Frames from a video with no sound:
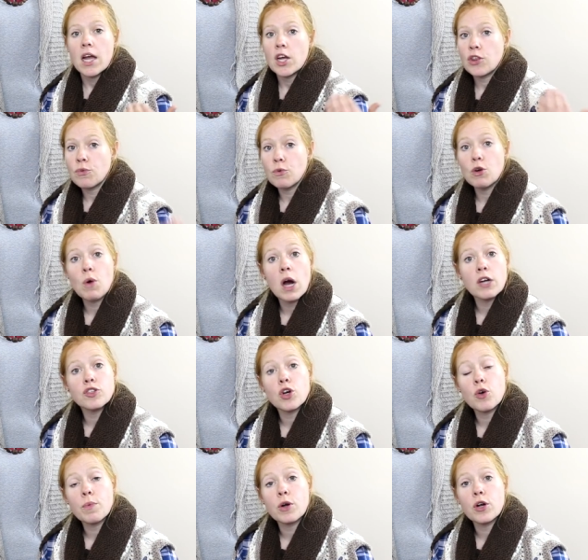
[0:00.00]
through
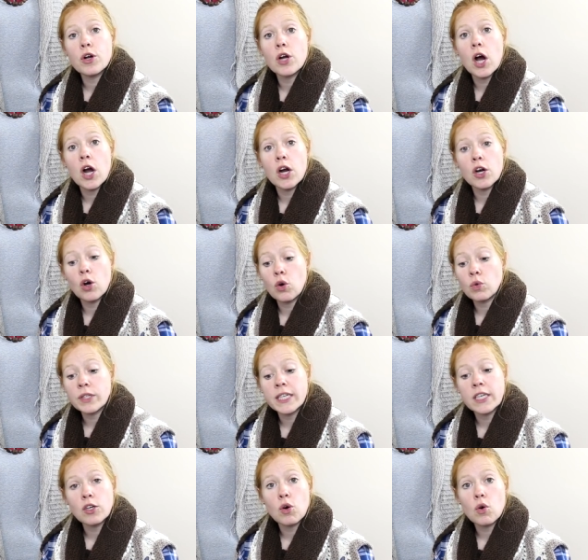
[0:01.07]
October, our
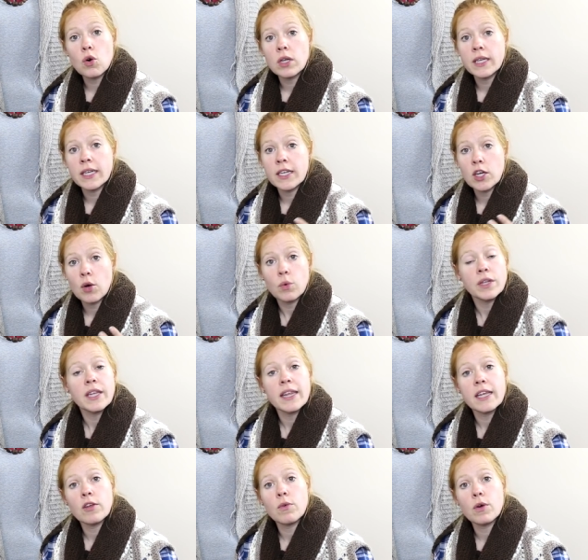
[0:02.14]
only goal and the only
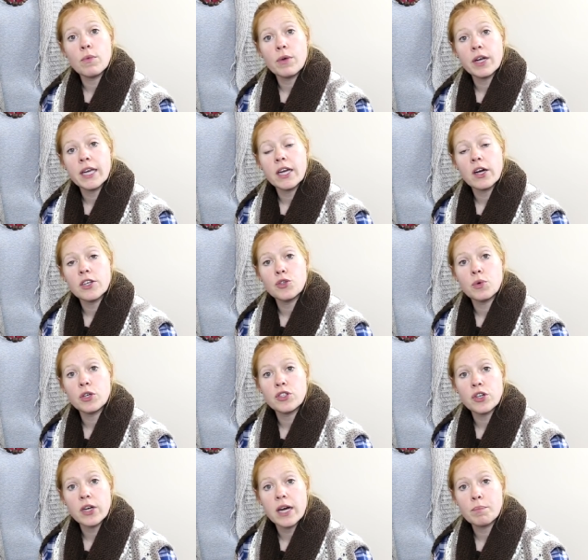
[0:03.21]
thing that we were working on
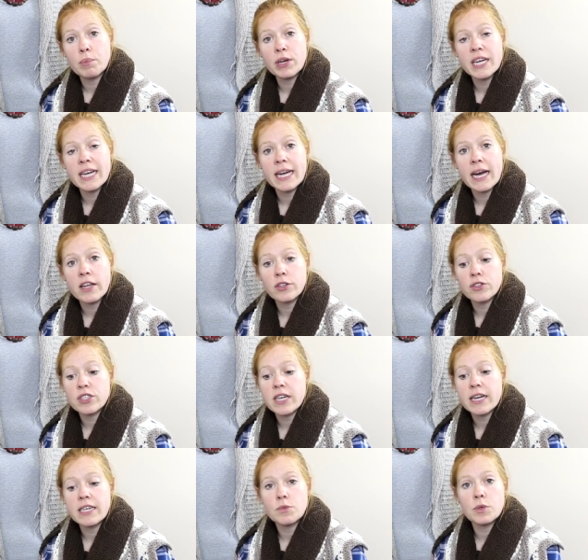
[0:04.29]
towards our breed and color
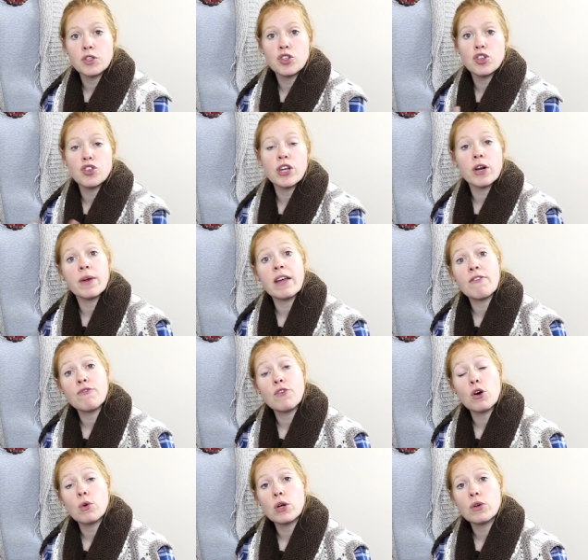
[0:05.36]
studies was to generate
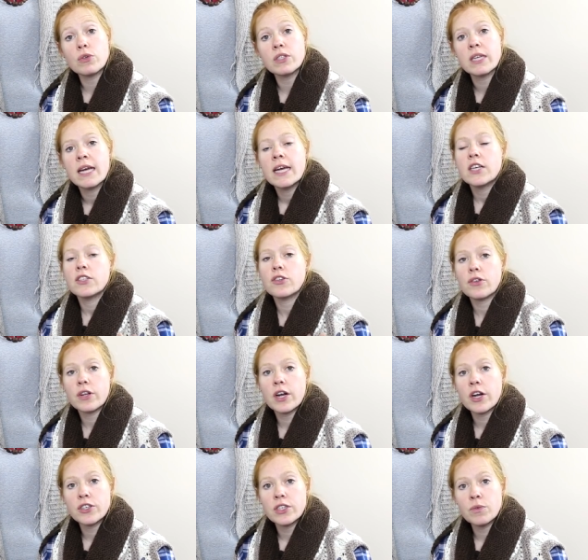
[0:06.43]
photos so that
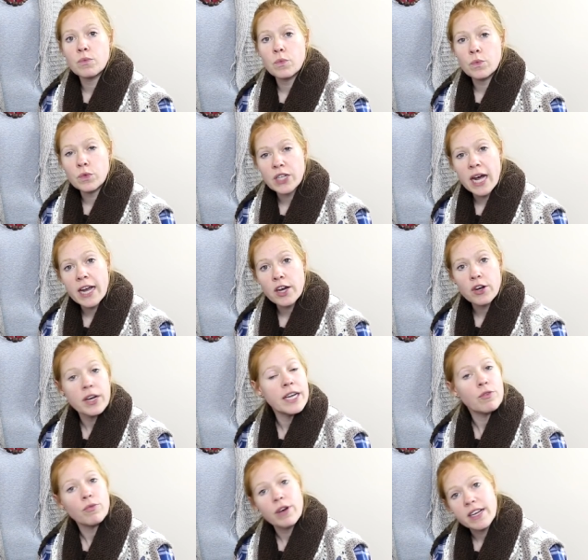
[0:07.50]
our dyer
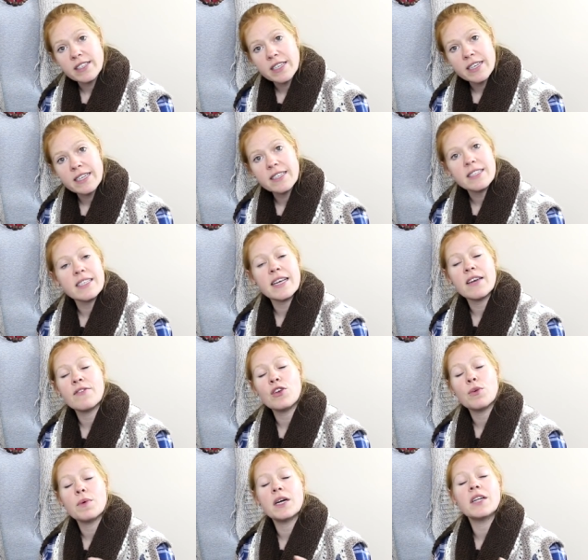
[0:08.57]
in residence, if
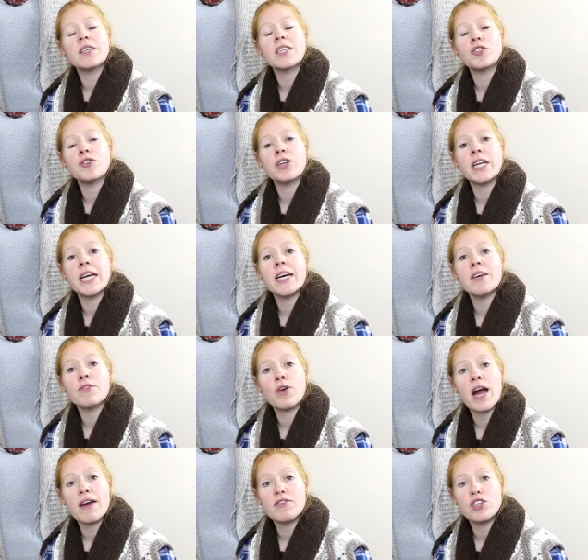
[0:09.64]
you will, Katrina of
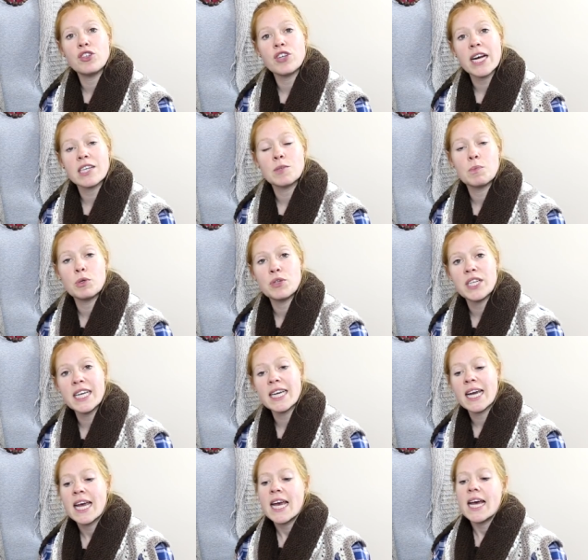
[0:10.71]
Crafty Jack's Boutique,